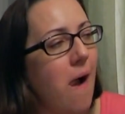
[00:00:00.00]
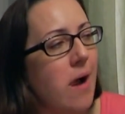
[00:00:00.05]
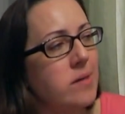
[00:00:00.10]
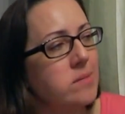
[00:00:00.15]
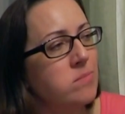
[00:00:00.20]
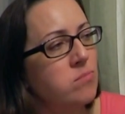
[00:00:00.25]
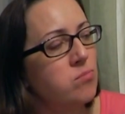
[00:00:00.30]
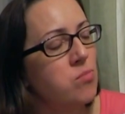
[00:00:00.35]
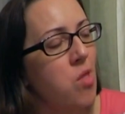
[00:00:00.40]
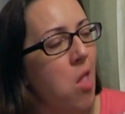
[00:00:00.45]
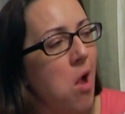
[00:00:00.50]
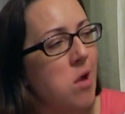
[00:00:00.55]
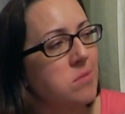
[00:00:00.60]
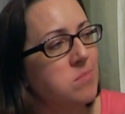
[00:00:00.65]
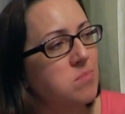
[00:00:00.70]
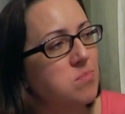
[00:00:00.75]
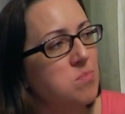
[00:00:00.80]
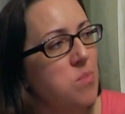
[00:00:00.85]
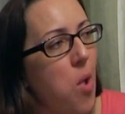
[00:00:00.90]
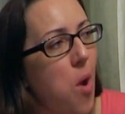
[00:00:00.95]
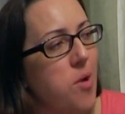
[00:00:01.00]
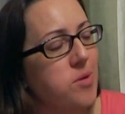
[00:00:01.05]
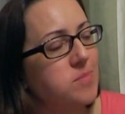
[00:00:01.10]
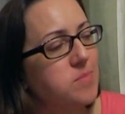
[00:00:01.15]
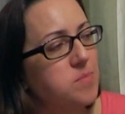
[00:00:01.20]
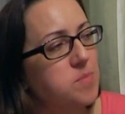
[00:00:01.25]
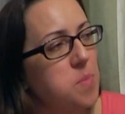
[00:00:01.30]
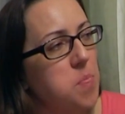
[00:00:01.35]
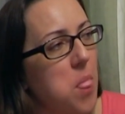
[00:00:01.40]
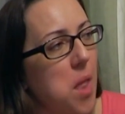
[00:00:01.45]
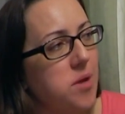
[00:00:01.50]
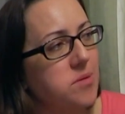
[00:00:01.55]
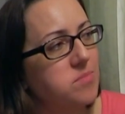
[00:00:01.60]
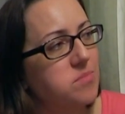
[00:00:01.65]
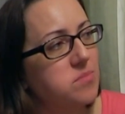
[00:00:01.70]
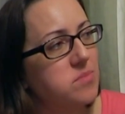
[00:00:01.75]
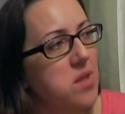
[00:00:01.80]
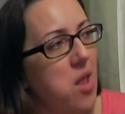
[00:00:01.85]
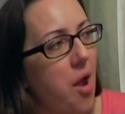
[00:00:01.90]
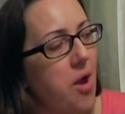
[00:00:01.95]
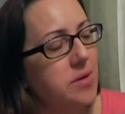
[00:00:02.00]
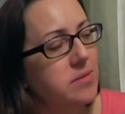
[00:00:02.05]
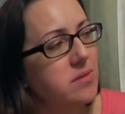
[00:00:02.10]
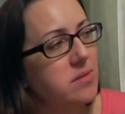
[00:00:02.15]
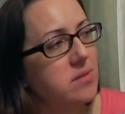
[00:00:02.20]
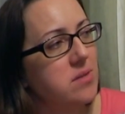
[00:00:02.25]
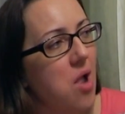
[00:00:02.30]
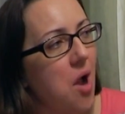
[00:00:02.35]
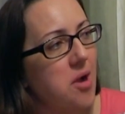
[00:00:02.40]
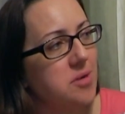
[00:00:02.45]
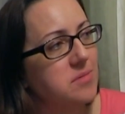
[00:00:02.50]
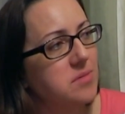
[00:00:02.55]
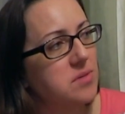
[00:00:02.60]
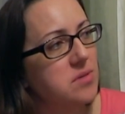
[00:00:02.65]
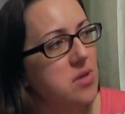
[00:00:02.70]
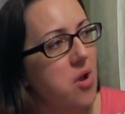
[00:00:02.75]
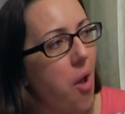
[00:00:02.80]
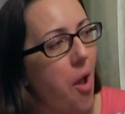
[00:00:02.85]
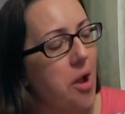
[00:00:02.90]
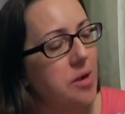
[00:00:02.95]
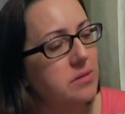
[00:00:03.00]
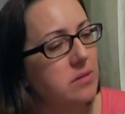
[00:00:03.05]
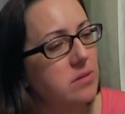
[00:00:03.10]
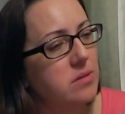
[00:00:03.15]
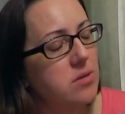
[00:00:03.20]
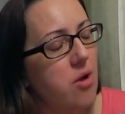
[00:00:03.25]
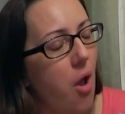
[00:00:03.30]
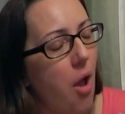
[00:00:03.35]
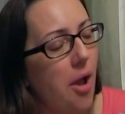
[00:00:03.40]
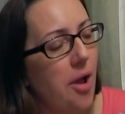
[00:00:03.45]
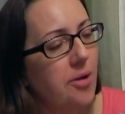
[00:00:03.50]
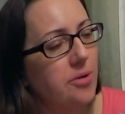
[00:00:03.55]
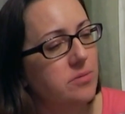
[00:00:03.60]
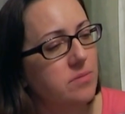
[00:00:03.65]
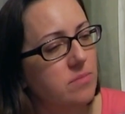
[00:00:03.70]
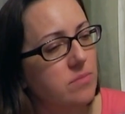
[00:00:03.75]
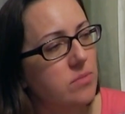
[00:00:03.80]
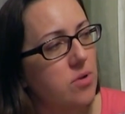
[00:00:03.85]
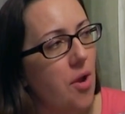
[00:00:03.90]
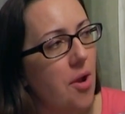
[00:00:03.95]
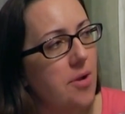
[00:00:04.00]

(silent)